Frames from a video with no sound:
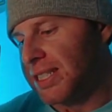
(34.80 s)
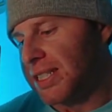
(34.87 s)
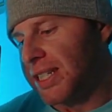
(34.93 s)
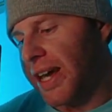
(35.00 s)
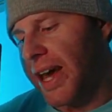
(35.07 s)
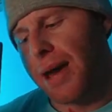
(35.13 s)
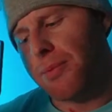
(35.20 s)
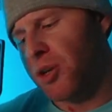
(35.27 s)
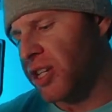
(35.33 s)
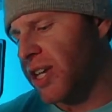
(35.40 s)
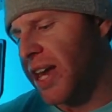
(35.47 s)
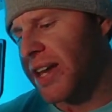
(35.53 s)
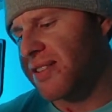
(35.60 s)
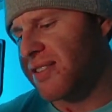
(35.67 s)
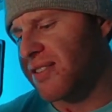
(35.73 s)
Hammered
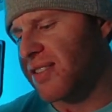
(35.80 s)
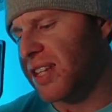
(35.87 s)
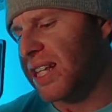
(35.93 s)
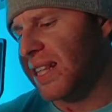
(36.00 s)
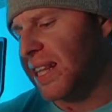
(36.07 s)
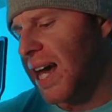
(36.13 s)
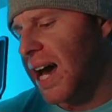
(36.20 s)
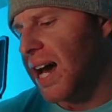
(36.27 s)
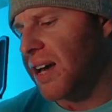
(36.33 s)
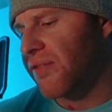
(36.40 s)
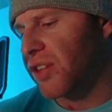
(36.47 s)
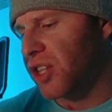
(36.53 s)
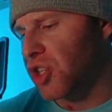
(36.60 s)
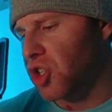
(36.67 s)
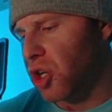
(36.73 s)
Kansas City live
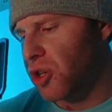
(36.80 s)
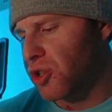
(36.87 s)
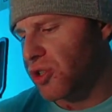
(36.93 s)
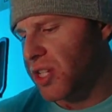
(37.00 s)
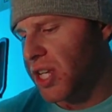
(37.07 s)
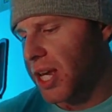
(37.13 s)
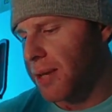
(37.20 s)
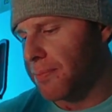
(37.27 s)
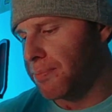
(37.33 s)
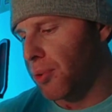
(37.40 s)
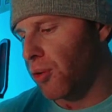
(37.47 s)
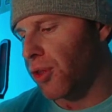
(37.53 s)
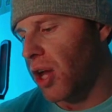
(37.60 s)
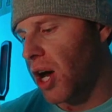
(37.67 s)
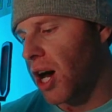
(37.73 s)
in the Chargers game,
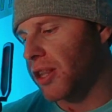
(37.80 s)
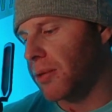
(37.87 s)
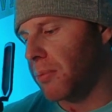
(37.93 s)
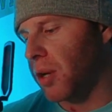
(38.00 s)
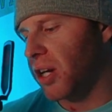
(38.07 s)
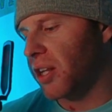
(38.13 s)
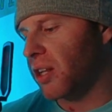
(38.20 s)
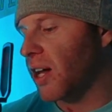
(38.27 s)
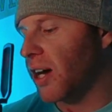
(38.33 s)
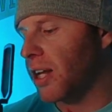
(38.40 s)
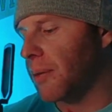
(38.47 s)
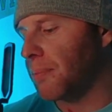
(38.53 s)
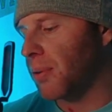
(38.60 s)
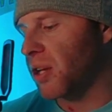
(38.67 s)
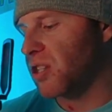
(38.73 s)
both on the money line
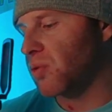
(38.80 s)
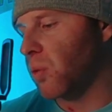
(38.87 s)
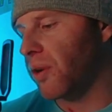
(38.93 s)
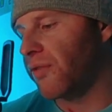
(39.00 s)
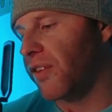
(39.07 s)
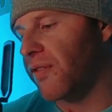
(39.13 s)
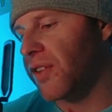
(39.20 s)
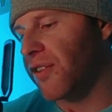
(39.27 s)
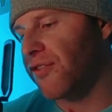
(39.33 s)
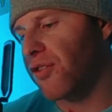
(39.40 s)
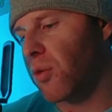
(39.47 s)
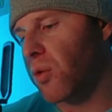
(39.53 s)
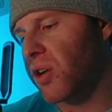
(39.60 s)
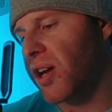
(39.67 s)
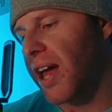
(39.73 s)
at plus
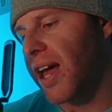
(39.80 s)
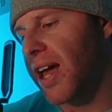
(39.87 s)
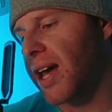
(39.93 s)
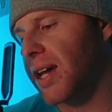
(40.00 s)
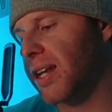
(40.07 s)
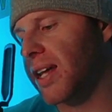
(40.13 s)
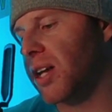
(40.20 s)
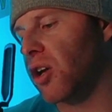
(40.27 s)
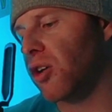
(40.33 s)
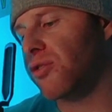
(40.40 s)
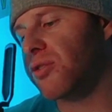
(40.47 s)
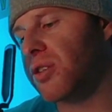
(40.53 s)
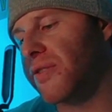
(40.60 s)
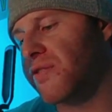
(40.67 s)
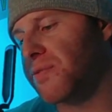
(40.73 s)
154 and an
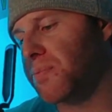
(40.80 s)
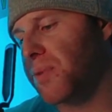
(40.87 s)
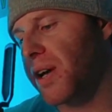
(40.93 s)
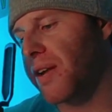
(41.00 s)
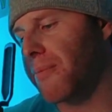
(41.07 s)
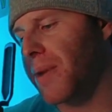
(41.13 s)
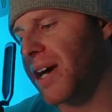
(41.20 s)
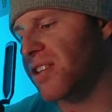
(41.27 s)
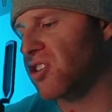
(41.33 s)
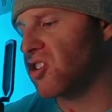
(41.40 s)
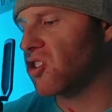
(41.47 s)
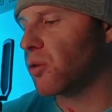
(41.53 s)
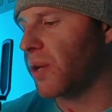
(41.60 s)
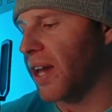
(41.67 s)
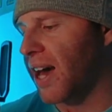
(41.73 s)
alternative spread of minus
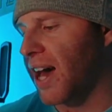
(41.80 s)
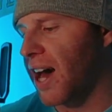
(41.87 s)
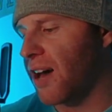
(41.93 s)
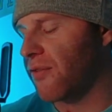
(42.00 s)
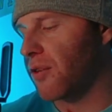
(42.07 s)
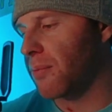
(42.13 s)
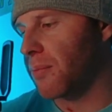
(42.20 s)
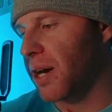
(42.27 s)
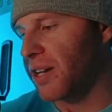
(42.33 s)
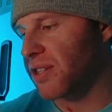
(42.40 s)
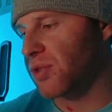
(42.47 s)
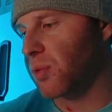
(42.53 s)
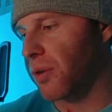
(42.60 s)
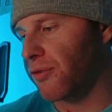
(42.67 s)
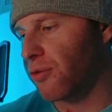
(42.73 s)
two and a half at
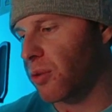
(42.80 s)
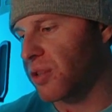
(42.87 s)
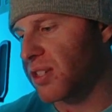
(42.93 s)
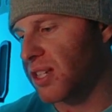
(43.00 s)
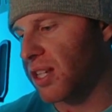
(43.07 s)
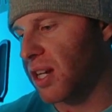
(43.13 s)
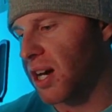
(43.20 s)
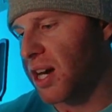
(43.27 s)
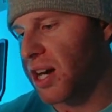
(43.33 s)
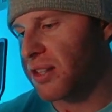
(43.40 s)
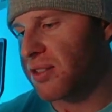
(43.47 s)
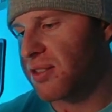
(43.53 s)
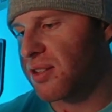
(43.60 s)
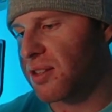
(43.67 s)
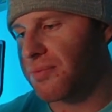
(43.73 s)
minus 114
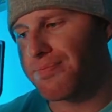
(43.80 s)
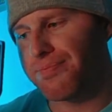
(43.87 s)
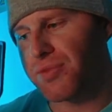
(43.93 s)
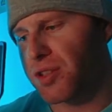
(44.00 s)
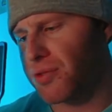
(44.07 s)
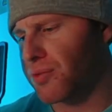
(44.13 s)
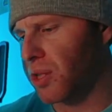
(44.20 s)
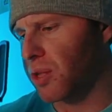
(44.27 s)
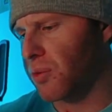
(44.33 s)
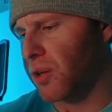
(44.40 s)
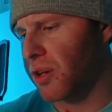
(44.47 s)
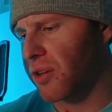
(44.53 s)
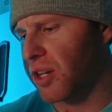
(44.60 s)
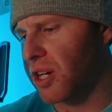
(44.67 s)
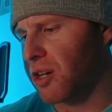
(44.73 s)
odds. Did really
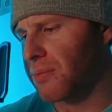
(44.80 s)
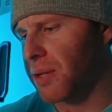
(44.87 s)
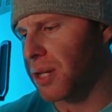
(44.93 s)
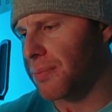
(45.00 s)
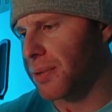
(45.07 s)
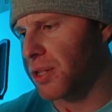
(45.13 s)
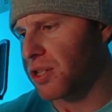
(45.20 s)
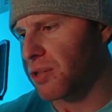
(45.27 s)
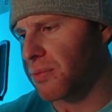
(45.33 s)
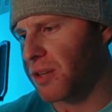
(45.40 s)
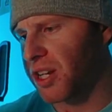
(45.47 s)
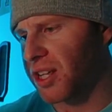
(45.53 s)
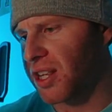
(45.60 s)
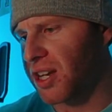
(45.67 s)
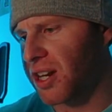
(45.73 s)
well there, made a bunch of
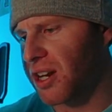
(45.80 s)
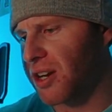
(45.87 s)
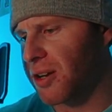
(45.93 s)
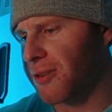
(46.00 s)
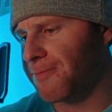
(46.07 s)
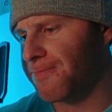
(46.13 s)
money there.